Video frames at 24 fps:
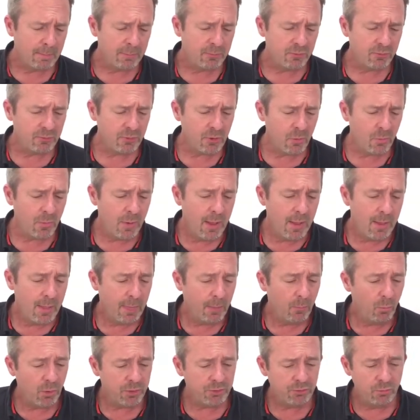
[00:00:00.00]
So
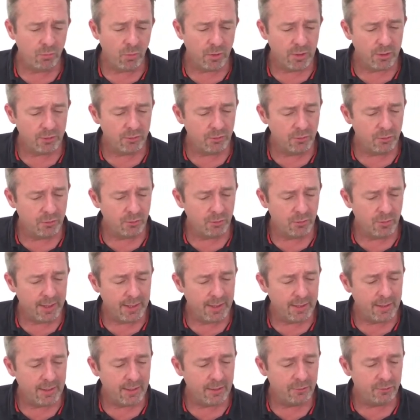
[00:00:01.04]
what you want to do
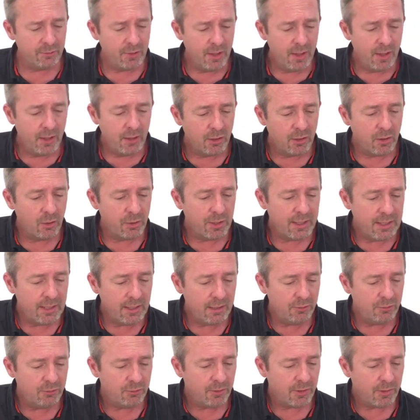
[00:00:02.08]
is go to
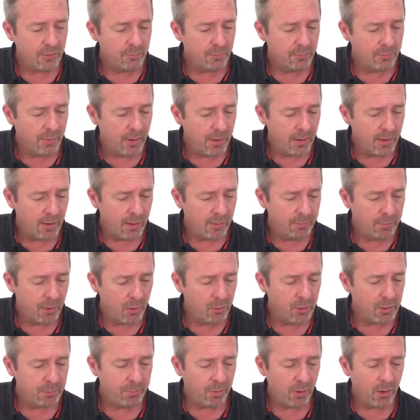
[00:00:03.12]
each
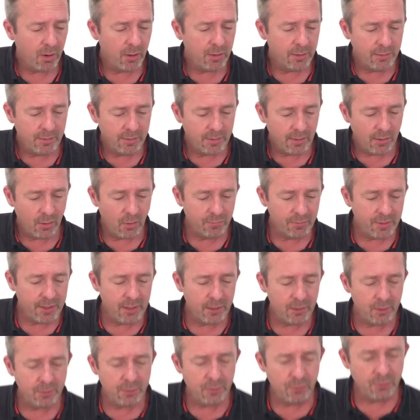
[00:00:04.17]
component part. Over
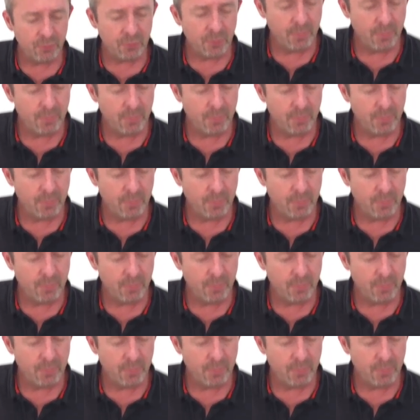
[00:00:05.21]
here, use